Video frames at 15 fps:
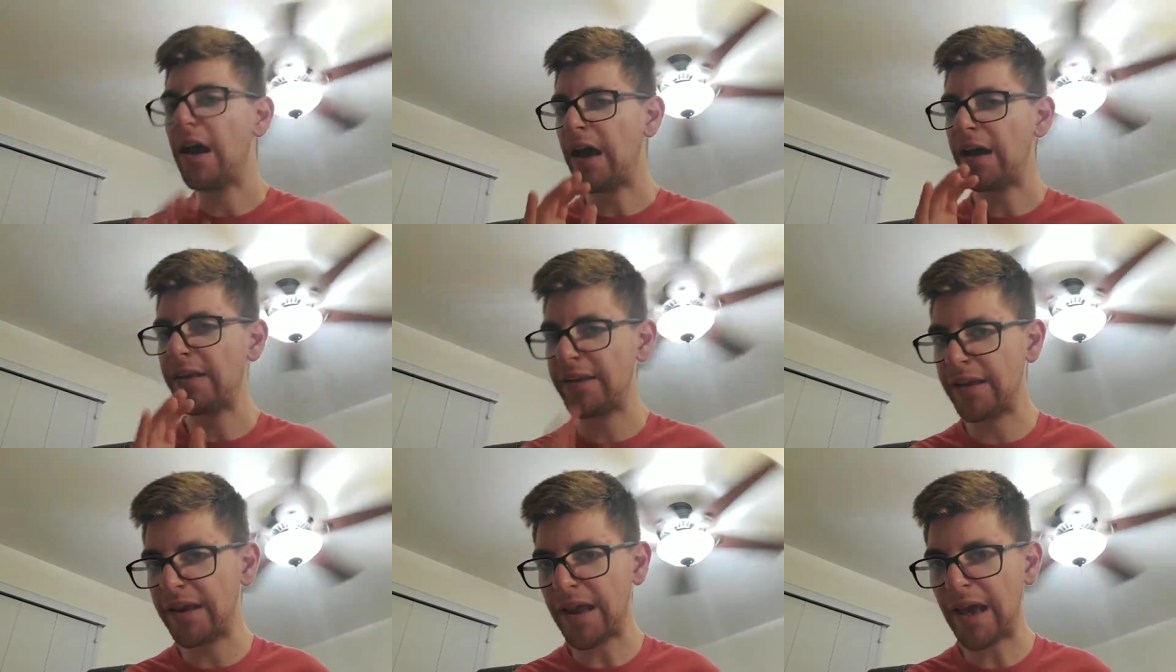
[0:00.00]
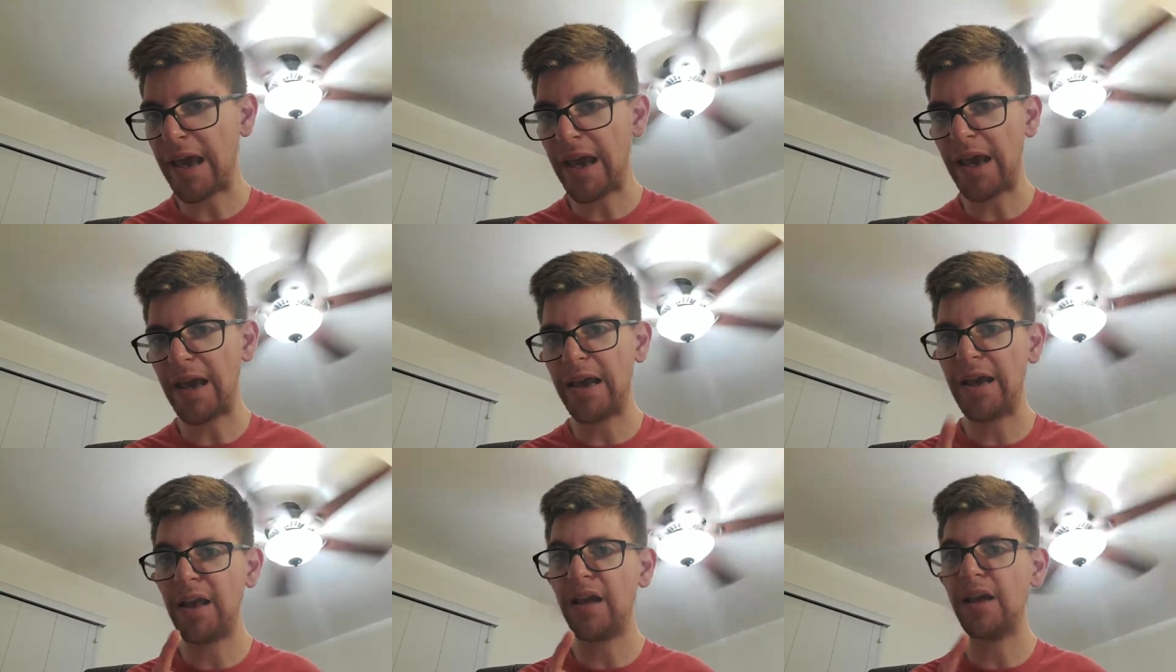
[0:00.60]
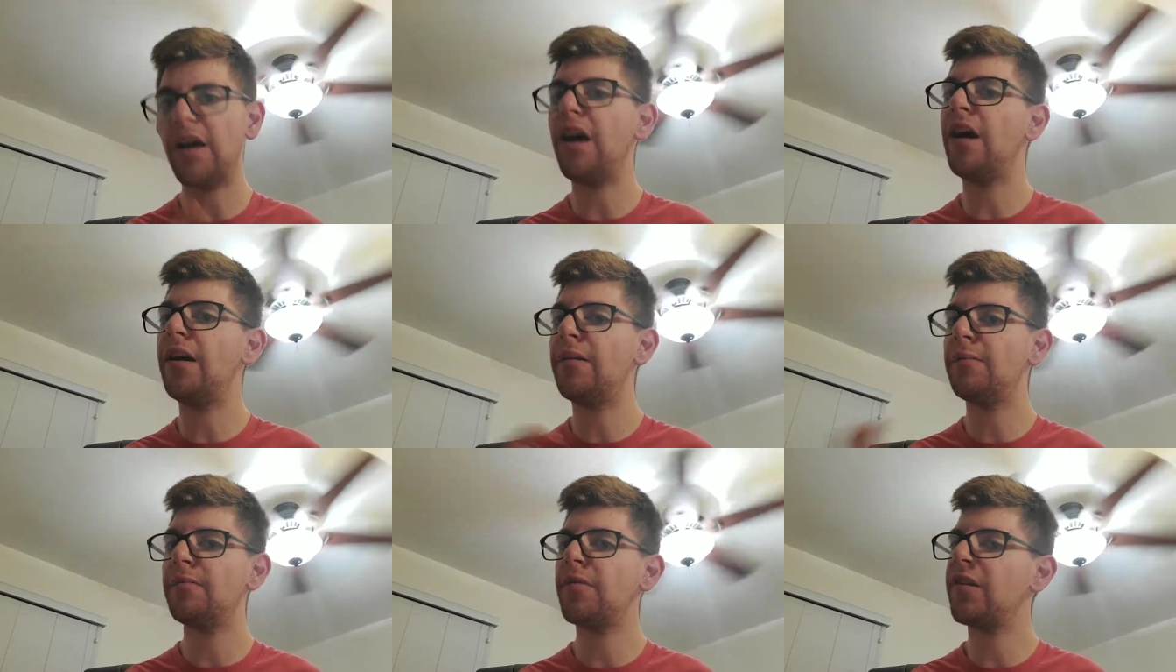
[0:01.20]
I did add
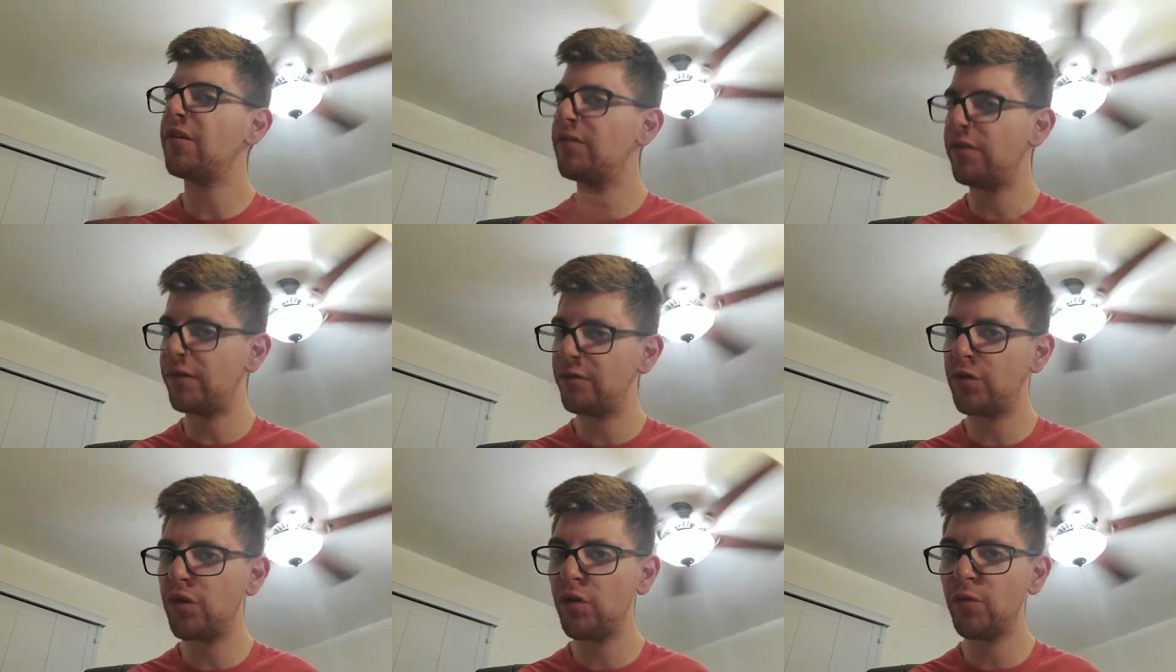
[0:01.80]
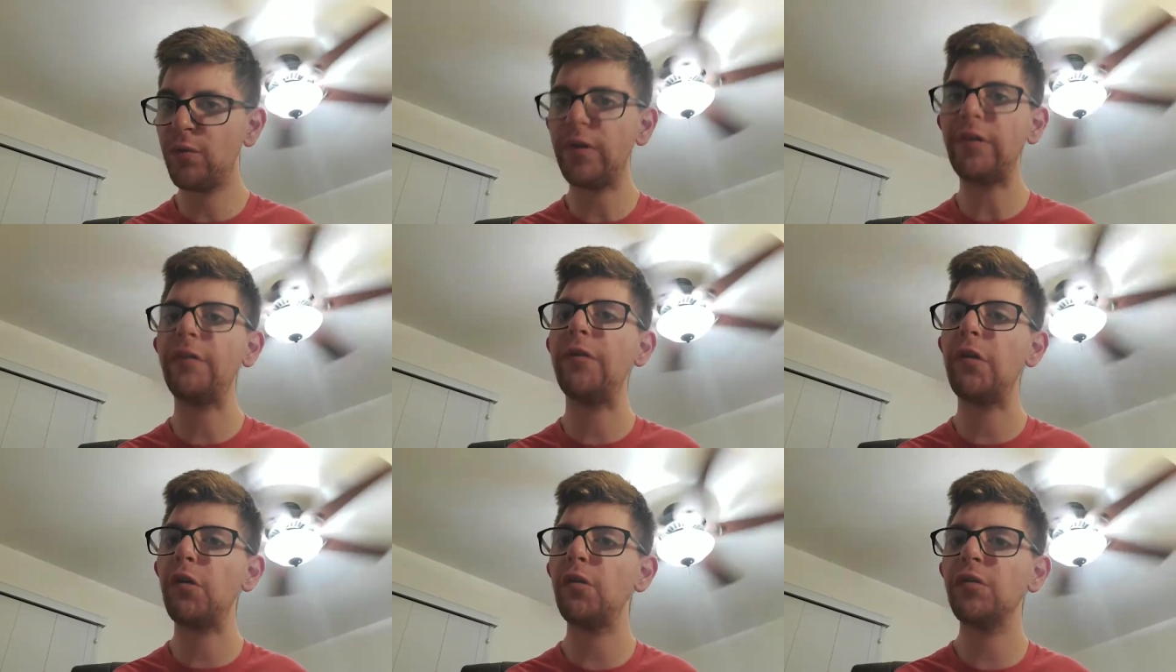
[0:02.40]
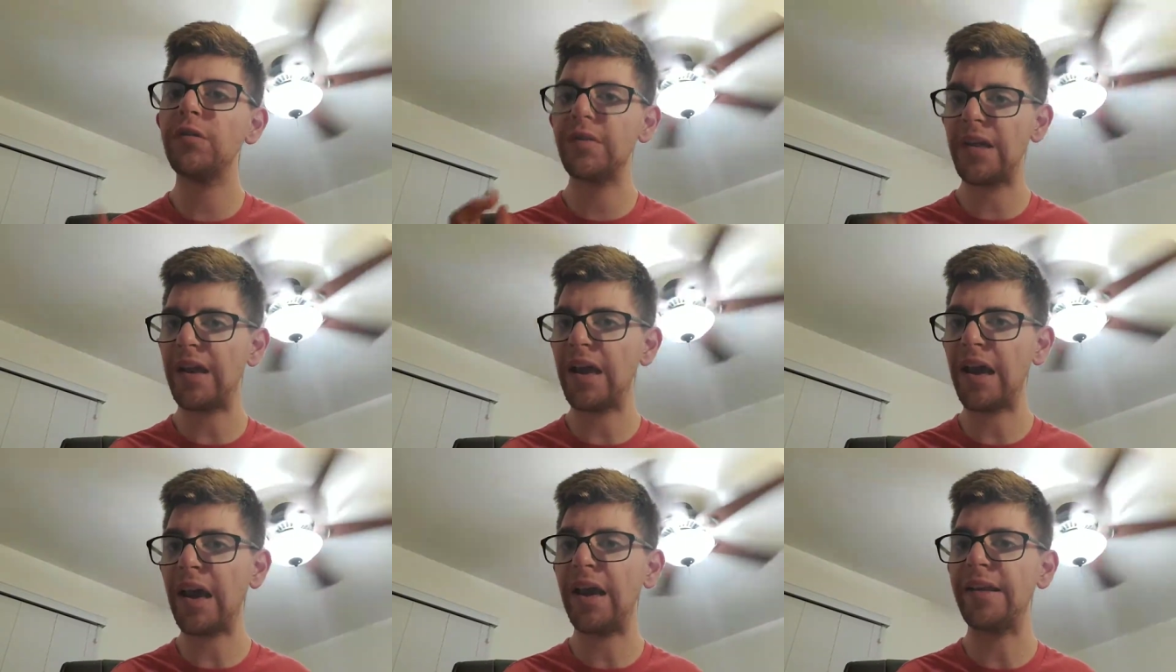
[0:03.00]
um, the re two reviews that
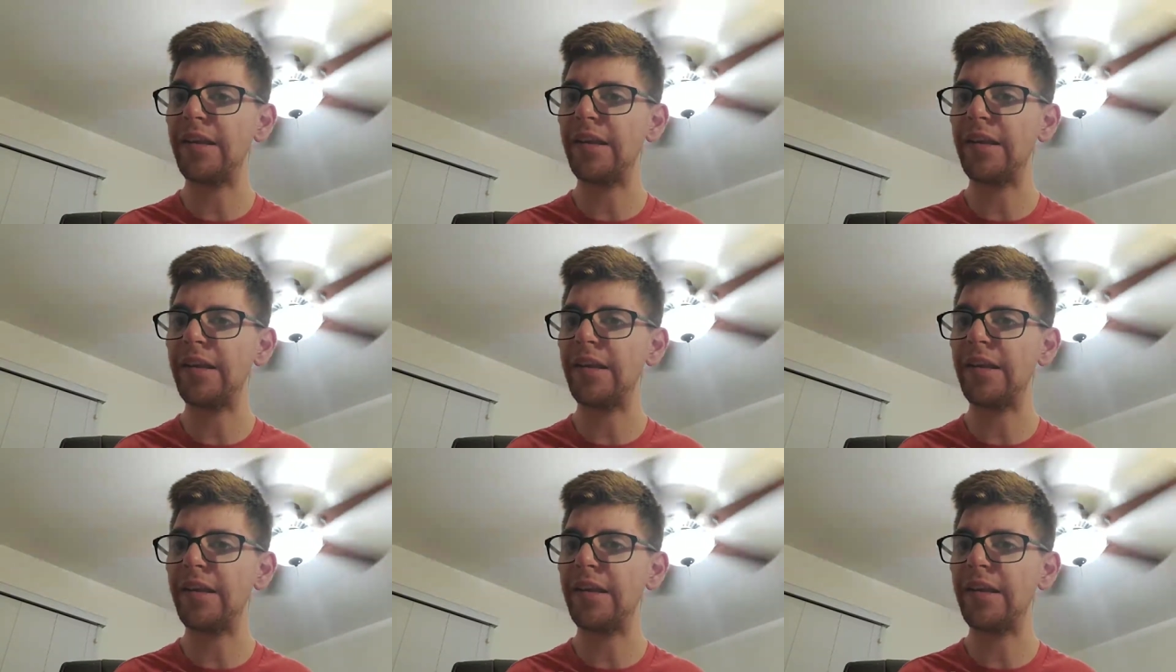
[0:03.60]
I,